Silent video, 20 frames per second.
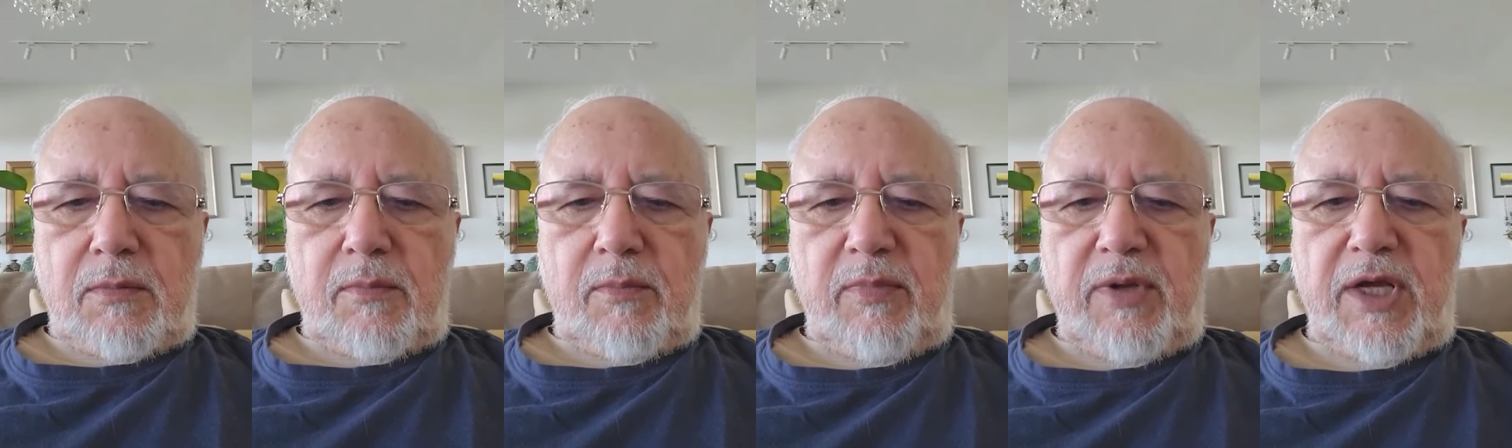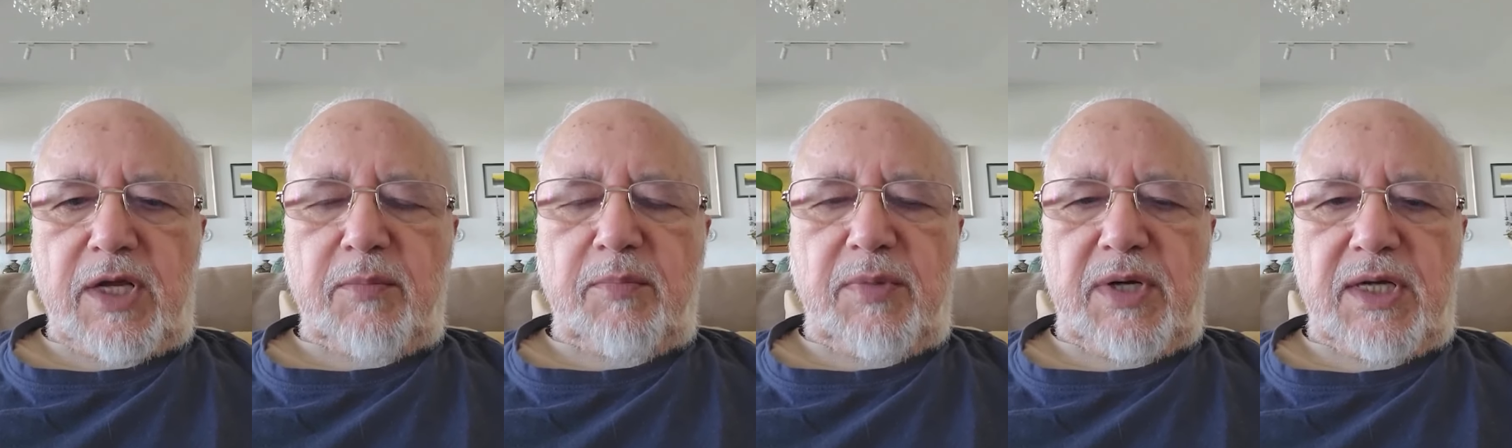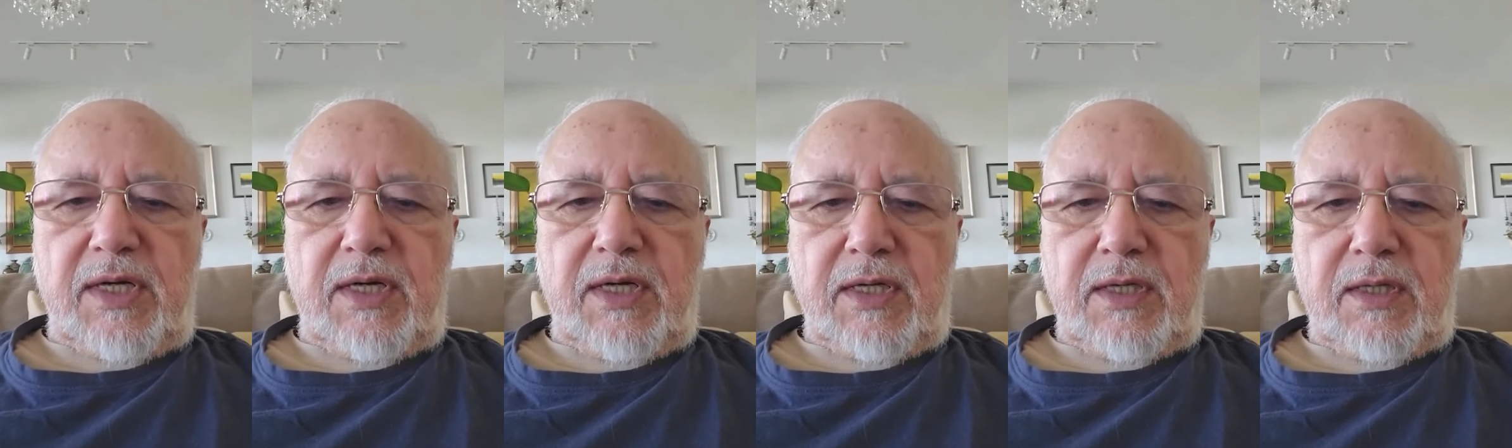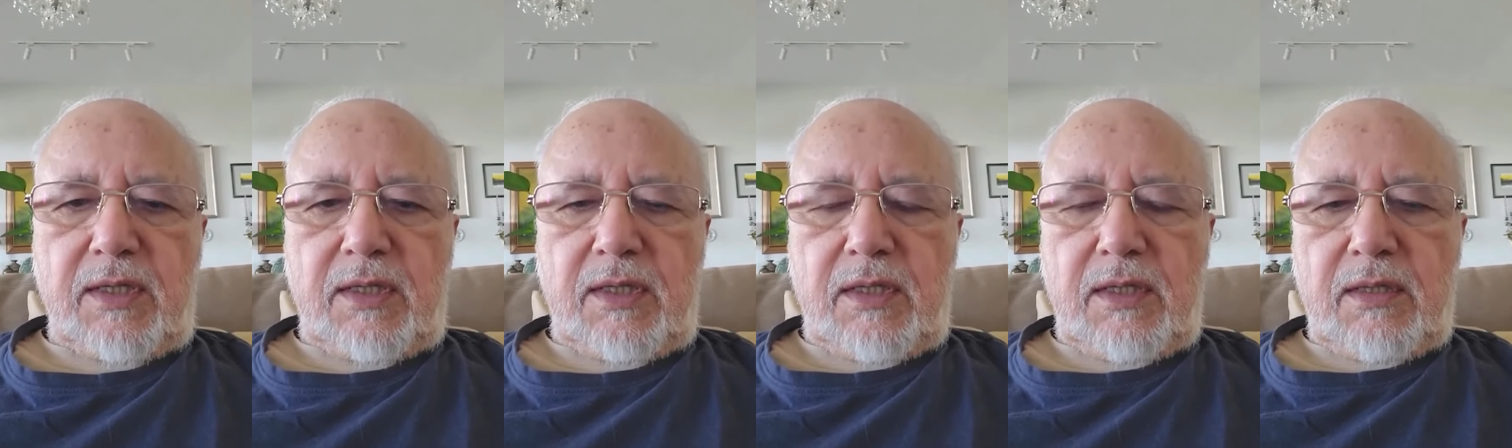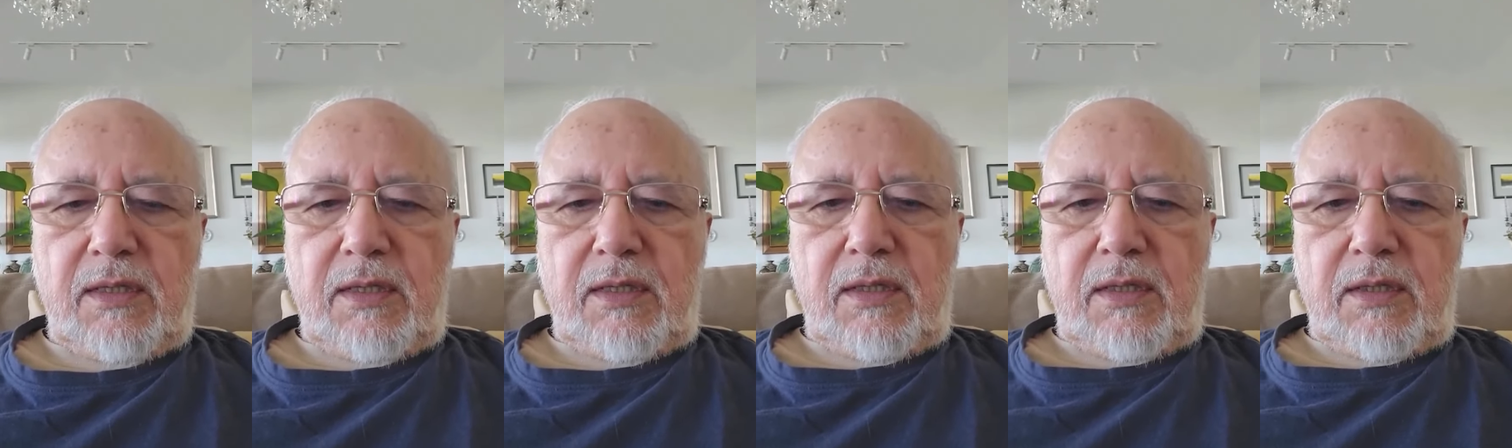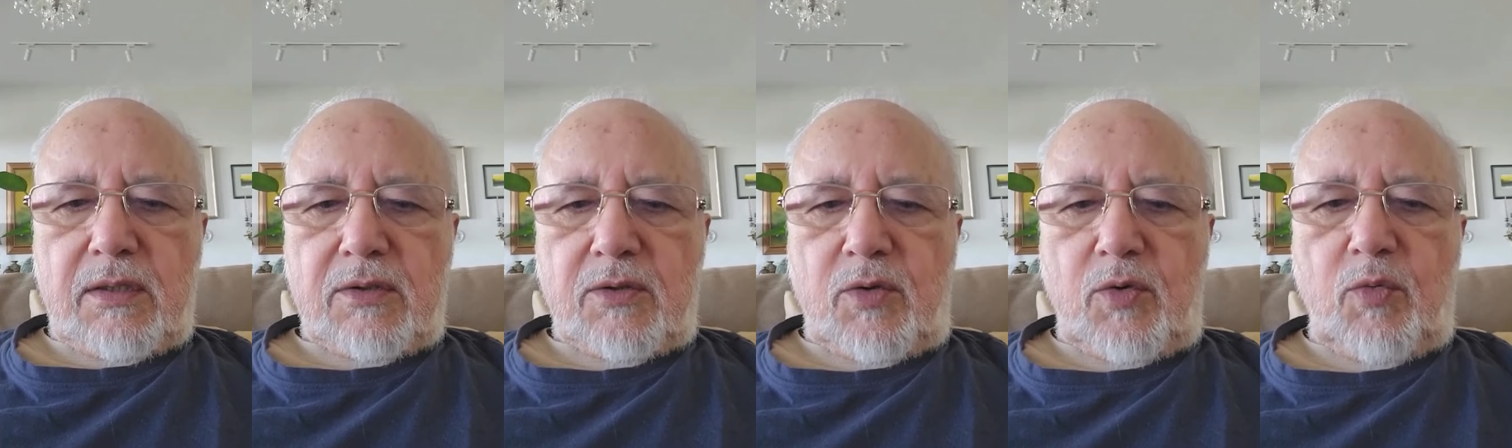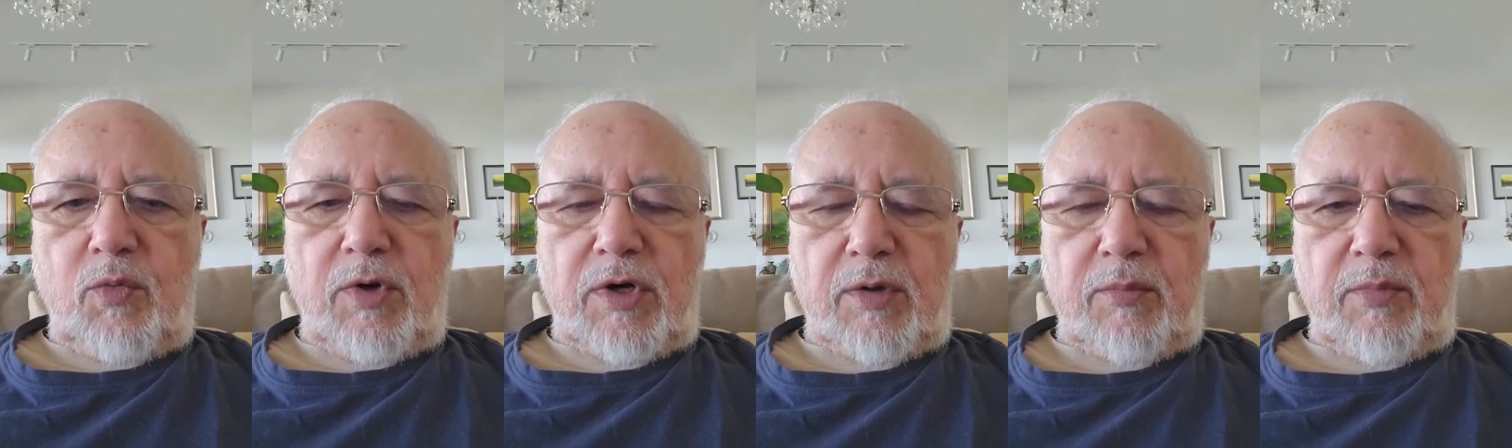Make My Lagan
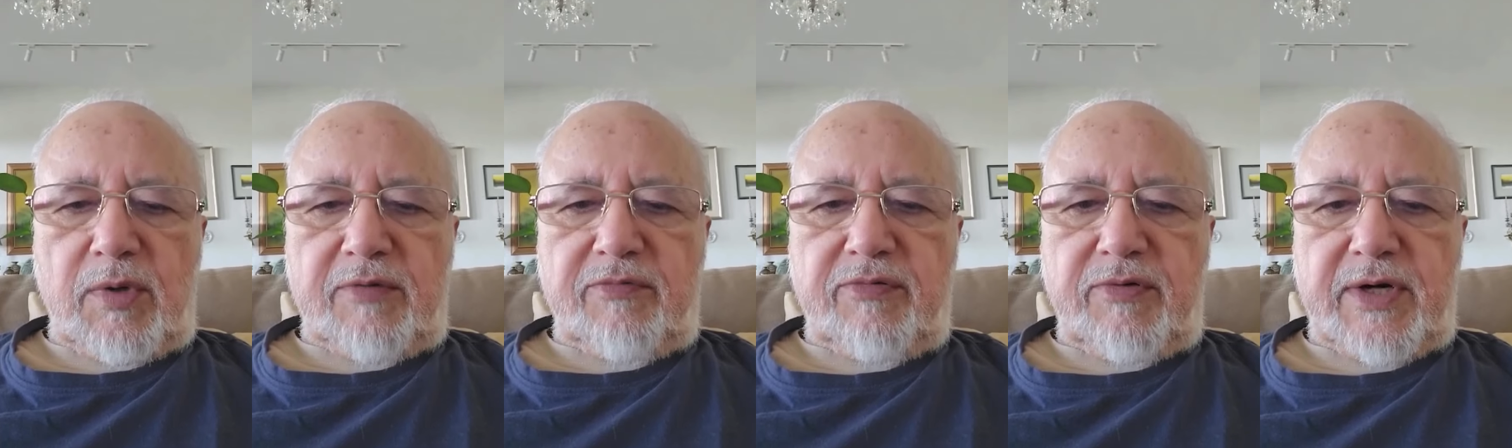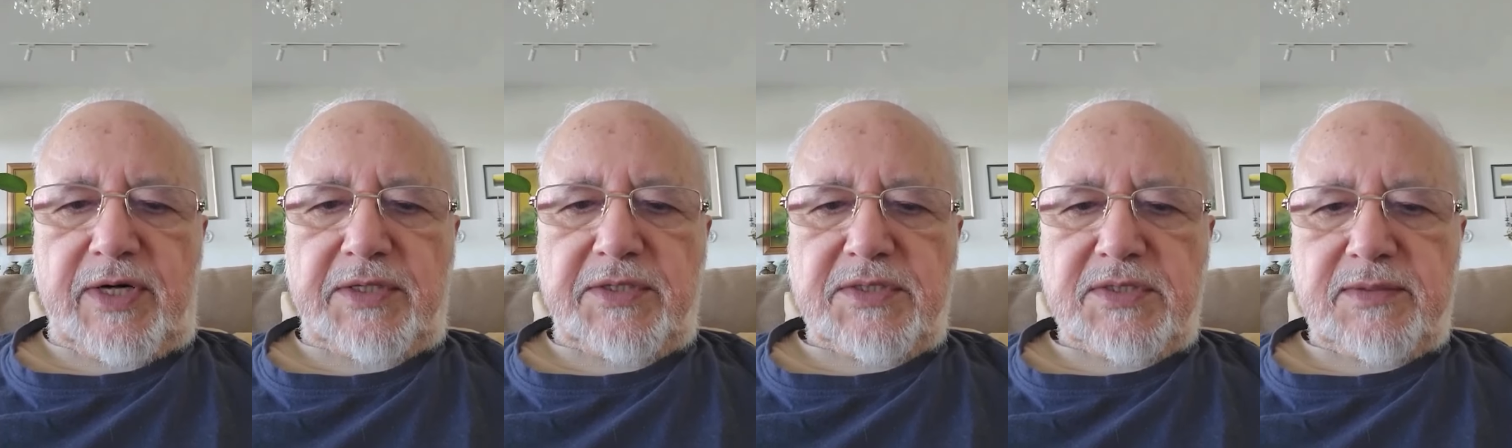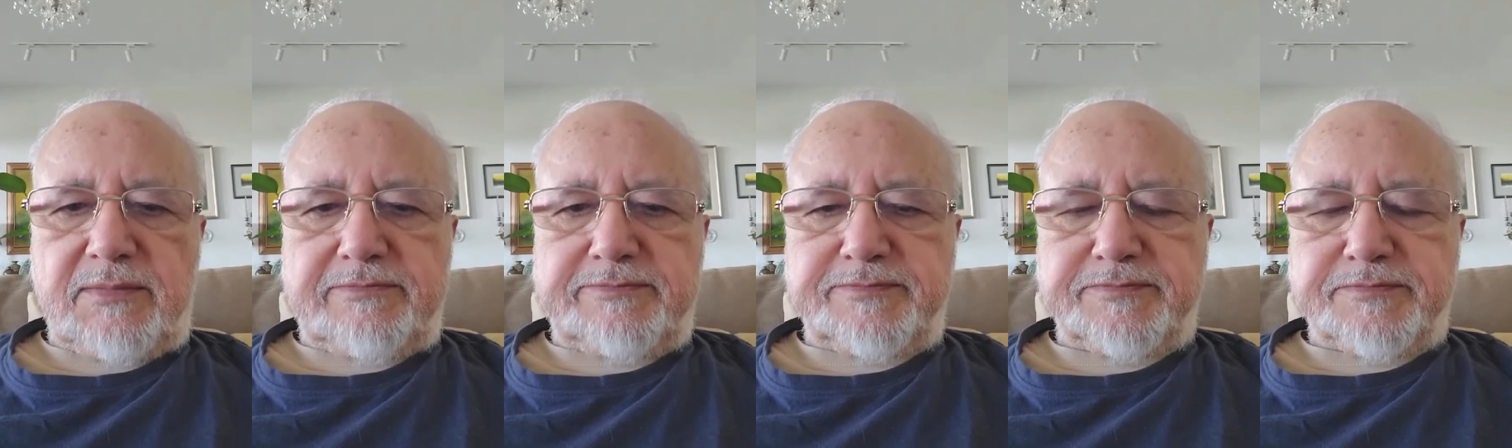through one of my friends.